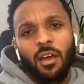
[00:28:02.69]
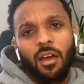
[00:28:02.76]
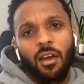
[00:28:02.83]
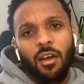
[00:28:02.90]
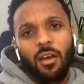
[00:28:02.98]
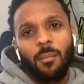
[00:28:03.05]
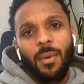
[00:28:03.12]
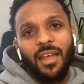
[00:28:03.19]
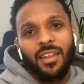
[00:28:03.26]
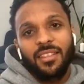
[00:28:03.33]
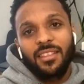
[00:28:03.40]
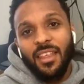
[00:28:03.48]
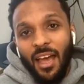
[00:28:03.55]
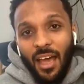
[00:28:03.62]
And
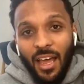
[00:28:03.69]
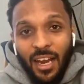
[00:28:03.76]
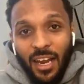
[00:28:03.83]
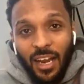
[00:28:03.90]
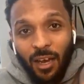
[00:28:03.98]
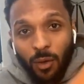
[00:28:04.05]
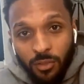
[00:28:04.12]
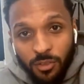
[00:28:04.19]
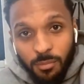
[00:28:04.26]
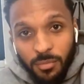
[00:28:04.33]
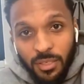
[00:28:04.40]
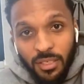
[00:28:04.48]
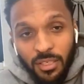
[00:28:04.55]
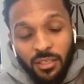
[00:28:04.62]
that allows
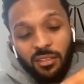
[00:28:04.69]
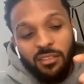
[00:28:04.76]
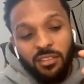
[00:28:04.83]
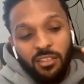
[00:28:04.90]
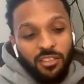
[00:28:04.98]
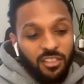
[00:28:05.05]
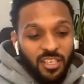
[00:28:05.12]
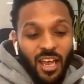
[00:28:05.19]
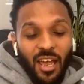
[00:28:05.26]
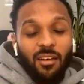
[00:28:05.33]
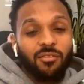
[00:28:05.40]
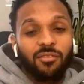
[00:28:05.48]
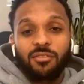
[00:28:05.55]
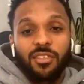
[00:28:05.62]
me to just
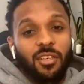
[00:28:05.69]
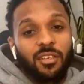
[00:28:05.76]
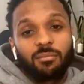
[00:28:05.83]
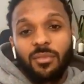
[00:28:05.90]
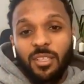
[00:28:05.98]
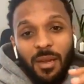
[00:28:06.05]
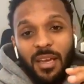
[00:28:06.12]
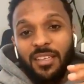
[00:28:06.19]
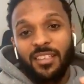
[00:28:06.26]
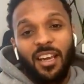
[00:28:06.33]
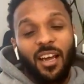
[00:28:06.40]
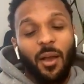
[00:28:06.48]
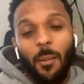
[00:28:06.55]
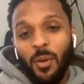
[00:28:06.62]
have, you know, it's basically
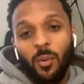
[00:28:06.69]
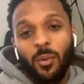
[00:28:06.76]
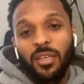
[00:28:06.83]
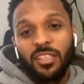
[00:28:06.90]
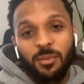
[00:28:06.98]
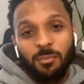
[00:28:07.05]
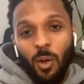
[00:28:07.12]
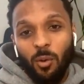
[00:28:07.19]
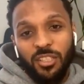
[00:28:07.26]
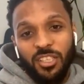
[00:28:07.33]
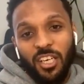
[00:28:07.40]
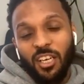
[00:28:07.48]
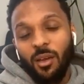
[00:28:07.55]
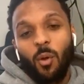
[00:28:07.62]
like a built-in spell
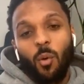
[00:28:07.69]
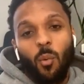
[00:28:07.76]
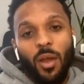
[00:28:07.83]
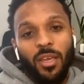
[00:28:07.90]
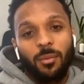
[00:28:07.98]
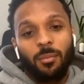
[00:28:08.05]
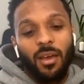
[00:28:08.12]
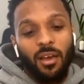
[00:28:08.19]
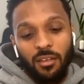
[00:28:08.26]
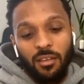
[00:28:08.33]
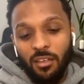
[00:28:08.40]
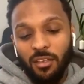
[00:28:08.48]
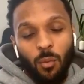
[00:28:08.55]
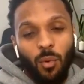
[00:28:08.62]
checker, but way better
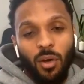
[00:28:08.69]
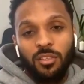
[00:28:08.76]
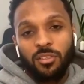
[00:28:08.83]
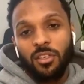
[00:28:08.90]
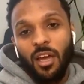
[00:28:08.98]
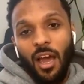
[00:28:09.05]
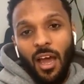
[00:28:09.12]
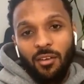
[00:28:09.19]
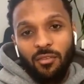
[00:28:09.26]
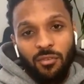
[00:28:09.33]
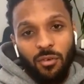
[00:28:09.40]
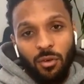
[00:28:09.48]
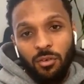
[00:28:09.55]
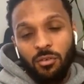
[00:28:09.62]
than the ones on the
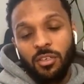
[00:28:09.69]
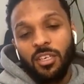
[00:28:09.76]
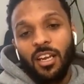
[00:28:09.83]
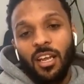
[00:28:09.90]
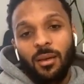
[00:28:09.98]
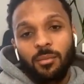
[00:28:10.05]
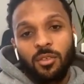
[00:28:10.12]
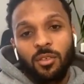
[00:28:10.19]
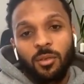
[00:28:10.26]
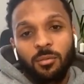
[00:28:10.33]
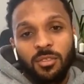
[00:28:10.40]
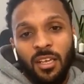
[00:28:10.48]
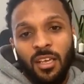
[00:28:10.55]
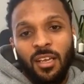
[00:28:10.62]
iPhone or on your
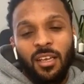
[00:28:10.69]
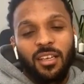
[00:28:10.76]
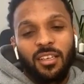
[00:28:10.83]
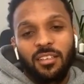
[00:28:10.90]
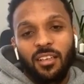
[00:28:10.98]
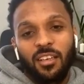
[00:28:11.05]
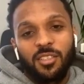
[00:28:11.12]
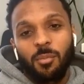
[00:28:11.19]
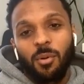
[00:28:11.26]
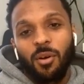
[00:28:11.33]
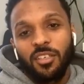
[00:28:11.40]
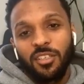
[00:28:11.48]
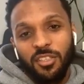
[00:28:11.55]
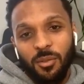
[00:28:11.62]
laptops. It does your
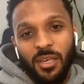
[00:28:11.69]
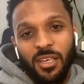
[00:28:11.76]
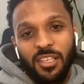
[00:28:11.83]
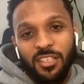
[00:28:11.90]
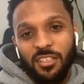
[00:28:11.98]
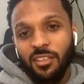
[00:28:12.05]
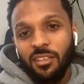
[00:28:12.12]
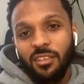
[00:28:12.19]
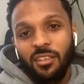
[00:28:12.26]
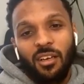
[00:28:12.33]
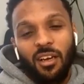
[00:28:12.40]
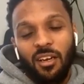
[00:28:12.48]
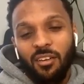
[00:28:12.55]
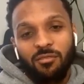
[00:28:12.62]
punctuation,
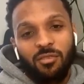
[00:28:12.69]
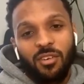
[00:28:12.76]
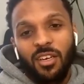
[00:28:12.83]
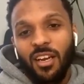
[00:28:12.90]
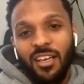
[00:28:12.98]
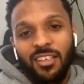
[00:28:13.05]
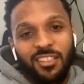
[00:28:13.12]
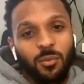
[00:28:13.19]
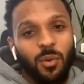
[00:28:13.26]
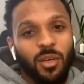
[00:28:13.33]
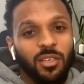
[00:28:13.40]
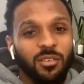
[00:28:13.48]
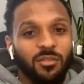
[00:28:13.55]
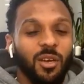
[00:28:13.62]
kind of realizes when
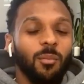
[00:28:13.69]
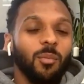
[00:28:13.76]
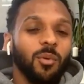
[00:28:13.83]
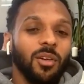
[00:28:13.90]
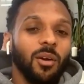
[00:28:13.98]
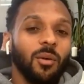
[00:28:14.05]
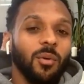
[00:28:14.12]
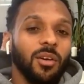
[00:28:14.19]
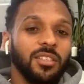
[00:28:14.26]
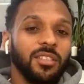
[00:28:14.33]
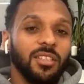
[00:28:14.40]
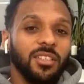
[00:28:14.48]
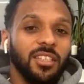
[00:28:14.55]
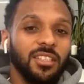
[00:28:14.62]
you've jumbled up words
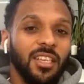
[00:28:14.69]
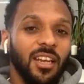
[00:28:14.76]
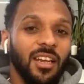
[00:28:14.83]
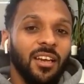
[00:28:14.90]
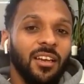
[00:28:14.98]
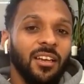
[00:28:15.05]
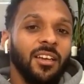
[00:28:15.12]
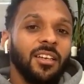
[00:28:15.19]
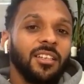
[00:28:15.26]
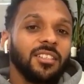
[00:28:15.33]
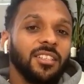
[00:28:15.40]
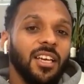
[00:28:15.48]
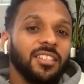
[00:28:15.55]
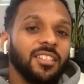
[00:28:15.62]
and things like that.
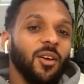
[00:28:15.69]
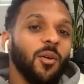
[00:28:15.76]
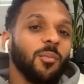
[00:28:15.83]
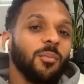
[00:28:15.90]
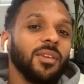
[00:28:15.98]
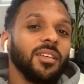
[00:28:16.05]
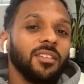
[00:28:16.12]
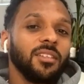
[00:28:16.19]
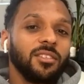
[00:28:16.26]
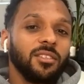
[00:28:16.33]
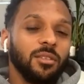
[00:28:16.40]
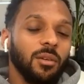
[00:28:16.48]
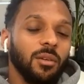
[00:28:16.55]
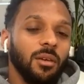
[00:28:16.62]
So that's helped me
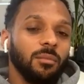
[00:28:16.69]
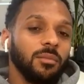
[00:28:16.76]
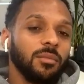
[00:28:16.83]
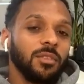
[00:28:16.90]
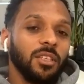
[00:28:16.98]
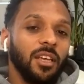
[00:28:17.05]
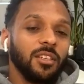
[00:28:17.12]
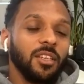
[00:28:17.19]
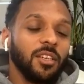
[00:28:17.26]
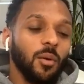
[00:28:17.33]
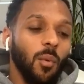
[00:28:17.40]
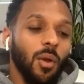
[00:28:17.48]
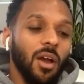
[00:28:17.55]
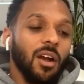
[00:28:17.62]
to, in the
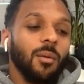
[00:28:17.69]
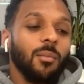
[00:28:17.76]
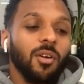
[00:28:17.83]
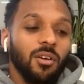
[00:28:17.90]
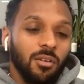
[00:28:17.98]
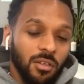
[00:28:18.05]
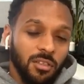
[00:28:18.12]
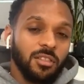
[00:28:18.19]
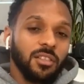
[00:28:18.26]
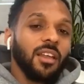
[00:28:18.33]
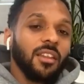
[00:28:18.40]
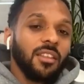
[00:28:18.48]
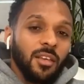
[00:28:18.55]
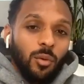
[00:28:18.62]
way I come across. I
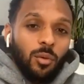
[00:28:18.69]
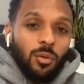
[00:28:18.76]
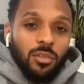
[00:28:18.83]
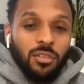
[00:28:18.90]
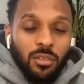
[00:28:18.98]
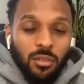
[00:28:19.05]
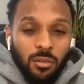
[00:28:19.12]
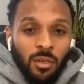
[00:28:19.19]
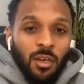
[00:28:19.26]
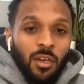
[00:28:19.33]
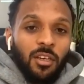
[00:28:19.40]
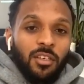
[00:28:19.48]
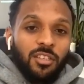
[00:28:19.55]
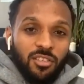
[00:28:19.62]
think also
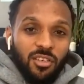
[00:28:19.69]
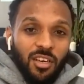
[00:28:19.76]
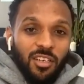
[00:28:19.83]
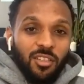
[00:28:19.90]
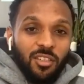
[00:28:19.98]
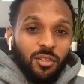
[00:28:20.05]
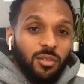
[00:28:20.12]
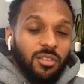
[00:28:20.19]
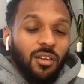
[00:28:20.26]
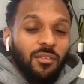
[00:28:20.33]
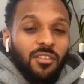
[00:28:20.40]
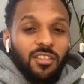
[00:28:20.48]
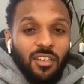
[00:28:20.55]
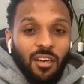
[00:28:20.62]
just trying to do stuff
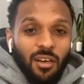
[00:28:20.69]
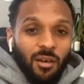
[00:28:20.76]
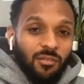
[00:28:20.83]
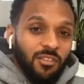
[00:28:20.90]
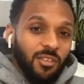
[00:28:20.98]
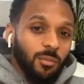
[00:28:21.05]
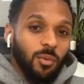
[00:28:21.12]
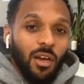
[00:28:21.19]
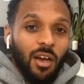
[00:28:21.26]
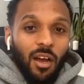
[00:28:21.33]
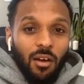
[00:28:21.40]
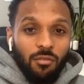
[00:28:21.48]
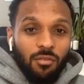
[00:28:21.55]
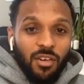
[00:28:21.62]
that's uncomfortable. Like I
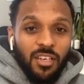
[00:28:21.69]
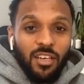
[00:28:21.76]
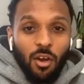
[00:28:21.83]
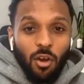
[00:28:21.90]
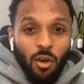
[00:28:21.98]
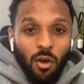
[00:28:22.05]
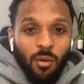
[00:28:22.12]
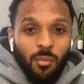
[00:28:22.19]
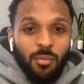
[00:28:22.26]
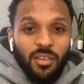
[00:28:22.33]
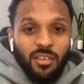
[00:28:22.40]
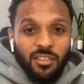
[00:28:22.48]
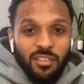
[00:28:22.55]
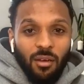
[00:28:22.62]
read a lot
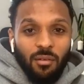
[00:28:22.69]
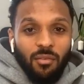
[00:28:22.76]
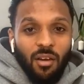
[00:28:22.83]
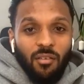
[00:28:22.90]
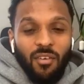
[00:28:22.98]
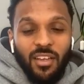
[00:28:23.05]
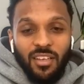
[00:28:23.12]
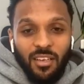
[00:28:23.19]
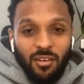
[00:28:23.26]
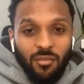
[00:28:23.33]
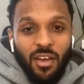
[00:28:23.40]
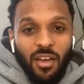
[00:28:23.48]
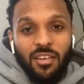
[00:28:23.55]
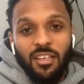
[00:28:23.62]
because I've
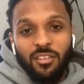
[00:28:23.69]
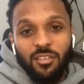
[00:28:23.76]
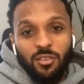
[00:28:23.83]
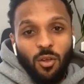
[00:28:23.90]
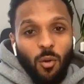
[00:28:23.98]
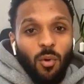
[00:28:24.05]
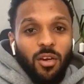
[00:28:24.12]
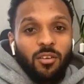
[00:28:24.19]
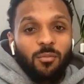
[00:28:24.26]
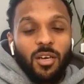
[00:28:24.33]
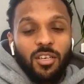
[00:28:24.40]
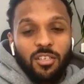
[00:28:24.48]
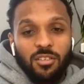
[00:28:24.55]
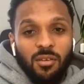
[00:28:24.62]
identified that it's not one of my
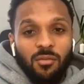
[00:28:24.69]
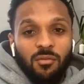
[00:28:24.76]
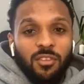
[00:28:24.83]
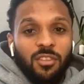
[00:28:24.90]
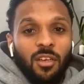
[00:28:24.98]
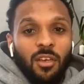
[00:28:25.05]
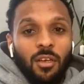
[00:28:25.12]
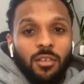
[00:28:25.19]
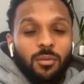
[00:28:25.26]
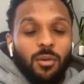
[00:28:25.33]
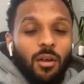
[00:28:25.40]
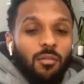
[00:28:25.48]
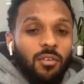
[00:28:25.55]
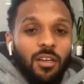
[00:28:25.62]
strengths. So I
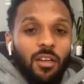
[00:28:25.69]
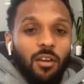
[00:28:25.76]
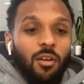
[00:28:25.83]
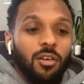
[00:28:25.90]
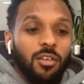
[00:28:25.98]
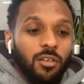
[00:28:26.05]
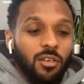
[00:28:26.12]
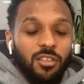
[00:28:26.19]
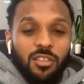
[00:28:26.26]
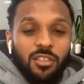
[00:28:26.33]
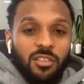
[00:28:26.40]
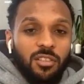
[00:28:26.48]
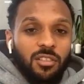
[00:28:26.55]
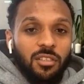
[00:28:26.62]
read a lot, not
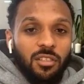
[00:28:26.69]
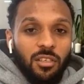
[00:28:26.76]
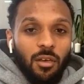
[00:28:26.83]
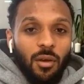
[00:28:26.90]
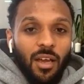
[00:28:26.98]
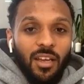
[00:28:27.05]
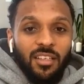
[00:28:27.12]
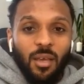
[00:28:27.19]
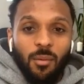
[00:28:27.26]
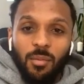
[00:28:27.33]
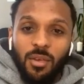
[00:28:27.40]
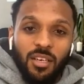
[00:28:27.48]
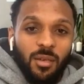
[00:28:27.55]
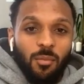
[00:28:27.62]
just, you know,
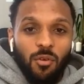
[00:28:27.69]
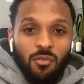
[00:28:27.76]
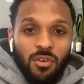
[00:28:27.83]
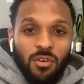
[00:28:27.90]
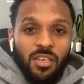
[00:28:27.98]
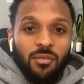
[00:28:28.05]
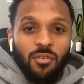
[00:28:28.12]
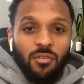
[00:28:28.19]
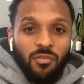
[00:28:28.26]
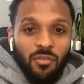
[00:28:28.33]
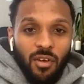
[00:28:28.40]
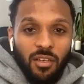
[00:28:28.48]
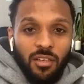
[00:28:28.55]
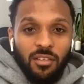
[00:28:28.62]
academically, but read for
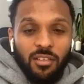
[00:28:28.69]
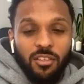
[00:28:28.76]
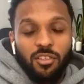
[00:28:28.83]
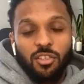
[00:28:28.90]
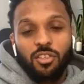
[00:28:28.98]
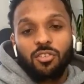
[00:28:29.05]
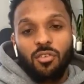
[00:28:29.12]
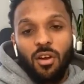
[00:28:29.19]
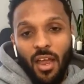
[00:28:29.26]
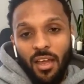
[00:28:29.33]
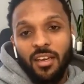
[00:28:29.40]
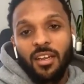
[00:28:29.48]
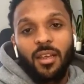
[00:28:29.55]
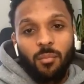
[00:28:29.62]
fun to just try
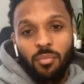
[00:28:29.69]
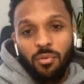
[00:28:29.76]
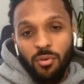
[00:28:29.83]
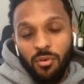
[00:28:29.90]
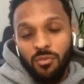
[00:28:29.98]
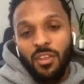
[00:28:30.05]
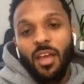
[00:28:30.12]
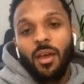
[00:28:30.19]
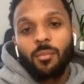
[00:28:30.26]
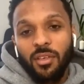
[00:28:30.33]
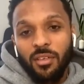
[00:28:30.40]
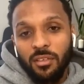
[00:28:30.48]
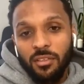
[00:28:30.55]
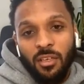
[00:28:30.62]
and improve that
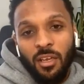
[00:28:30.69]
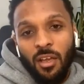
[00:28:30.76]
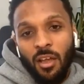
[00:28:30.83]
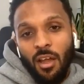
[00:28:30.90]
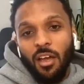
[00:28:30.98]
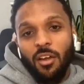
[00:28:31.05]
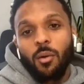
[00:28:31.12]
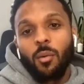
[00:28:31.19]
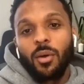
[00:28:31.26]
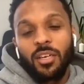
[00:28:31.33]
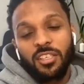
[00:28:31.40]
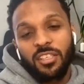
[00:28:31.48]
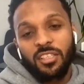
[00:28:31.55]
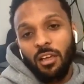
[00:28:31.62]
because I don't want to
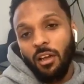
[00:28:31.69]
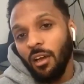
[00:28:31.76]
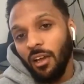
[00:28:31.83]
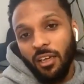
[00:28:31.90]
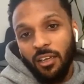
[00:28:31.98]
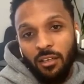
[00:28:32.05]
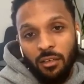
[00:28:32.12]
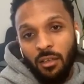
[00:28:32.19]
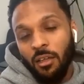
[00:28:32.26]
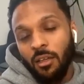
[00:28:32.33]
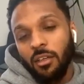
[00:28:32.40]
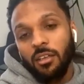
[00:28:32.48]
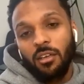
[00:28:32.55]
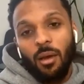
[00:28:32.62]
just say, okay,
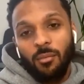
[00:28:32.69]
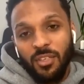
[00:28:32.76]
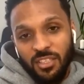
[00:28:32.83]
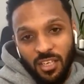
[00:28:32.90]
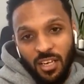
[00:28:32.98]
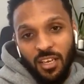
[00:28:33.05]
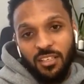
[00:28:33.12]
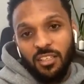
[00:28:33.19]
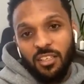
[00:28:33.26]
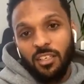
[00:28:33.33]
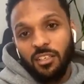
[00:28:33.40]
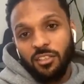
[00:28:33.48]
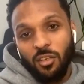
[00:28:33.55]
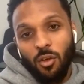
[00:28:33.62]
you know, I'm
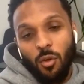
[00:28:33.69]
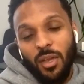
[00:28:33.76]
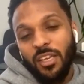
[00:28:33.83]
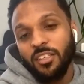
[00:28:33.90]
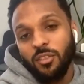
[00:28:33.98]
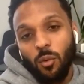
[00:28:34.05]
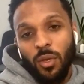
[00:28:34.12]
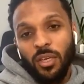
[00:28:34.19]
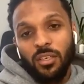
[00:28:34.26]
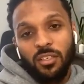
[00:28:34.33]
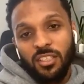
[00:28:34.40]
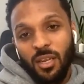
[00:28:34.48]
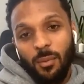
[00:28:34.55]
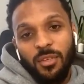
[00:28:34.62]
dyslexic, so it's a
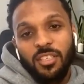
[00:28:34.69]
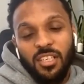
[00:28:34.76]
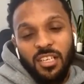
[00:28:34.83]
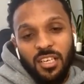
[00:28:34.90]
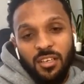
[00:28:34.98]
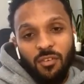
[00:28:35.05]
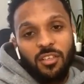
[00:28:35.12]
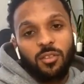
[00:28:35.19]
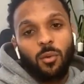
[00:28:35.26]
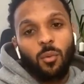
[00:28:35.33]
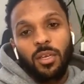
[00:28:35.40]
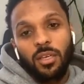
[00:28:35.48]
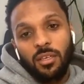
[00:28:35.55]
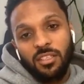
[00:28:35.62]
weakness. Let me just leave it as a
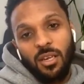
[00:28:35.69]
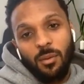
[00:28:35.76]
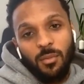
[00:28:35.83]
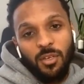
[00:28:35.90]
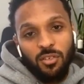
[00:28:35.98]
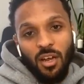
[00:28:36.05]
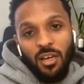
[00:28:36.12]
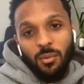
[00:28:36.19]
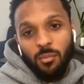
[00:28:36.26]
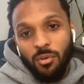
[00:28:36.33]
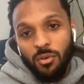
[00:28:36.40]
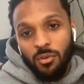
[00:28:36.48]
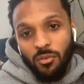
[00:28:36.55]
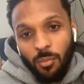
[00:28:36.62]
weakness. Let me try and
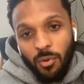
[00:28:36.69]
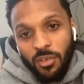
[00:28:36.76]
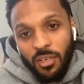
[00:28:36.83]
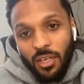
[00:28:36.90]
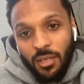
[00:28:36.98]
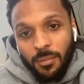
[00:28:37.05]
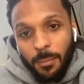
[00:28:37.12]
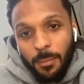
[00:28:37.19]
improve upon that.